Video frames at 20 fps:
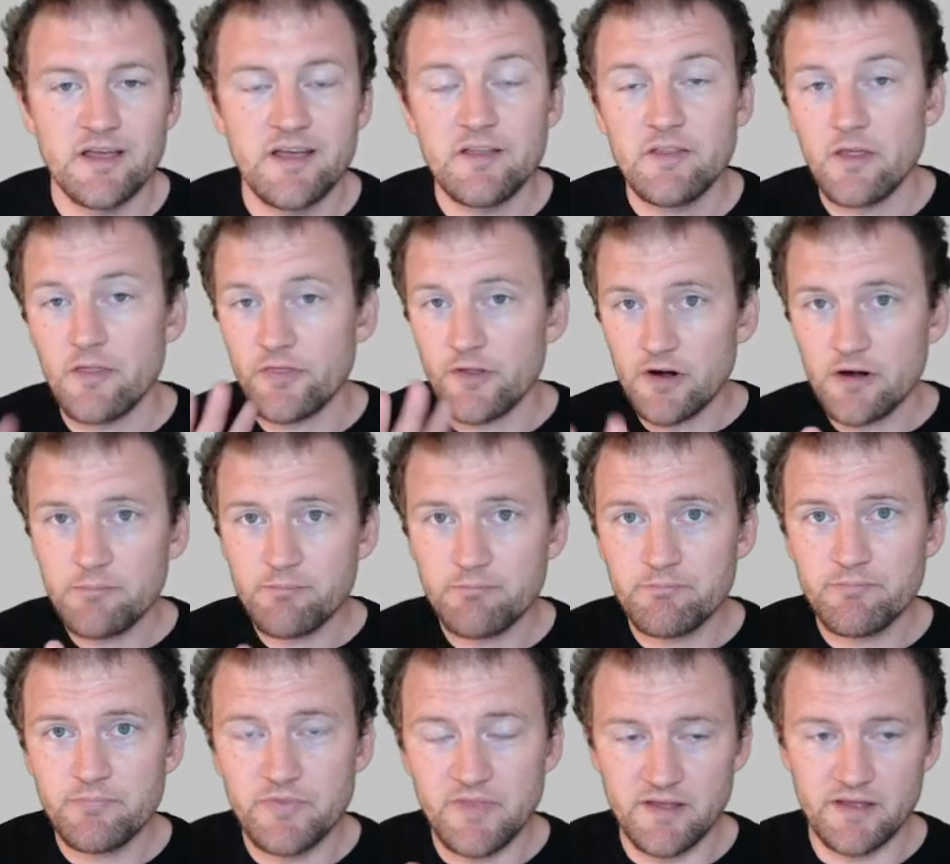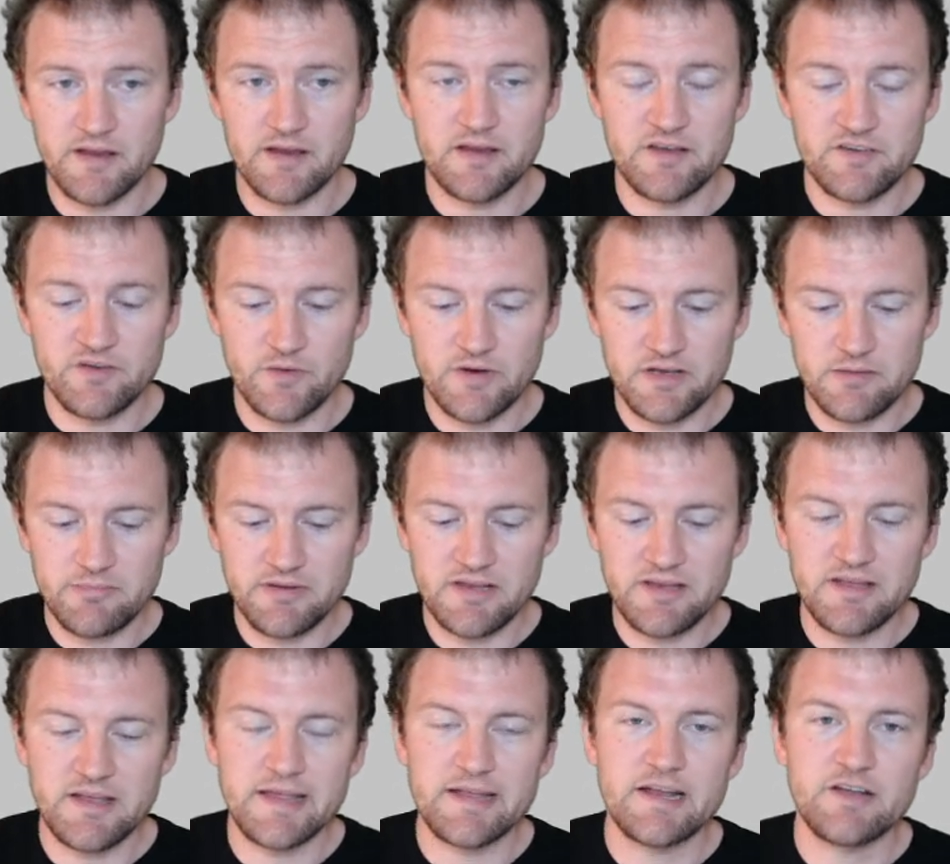The third thing is going to be
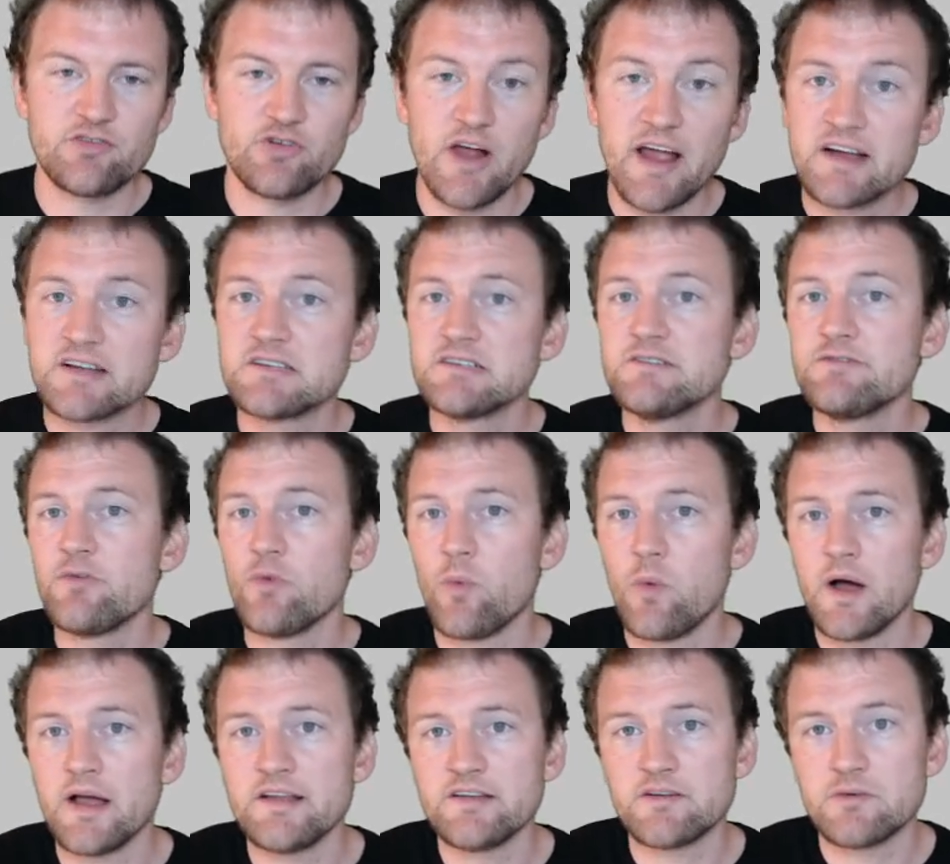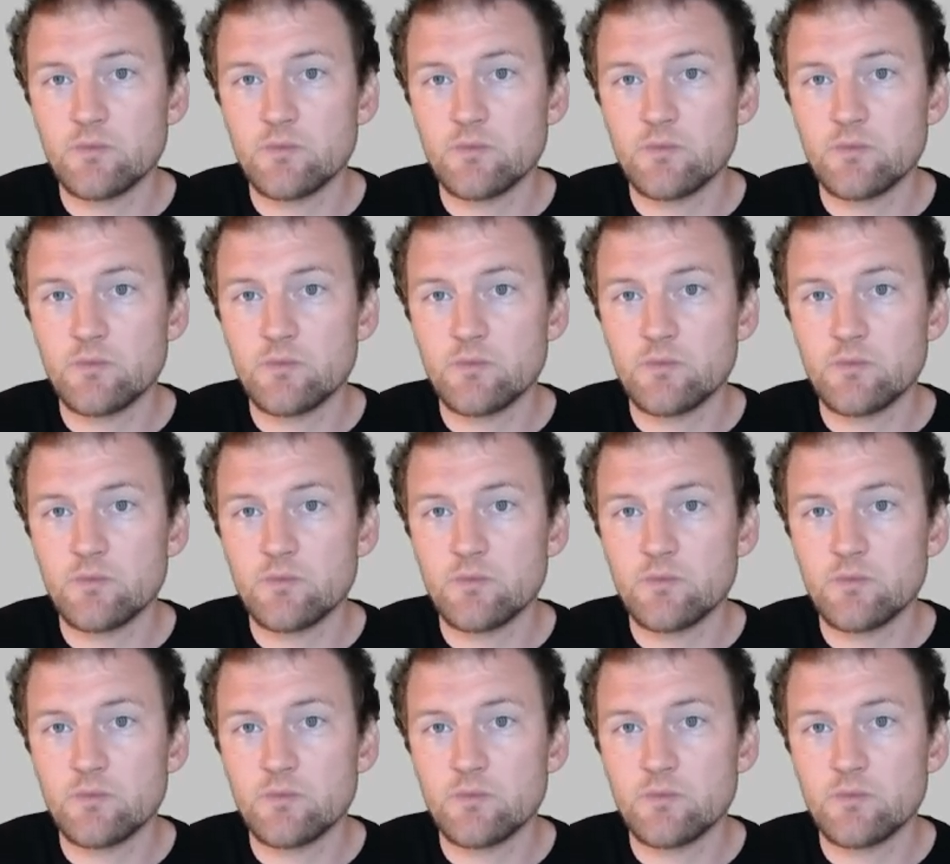an attractive white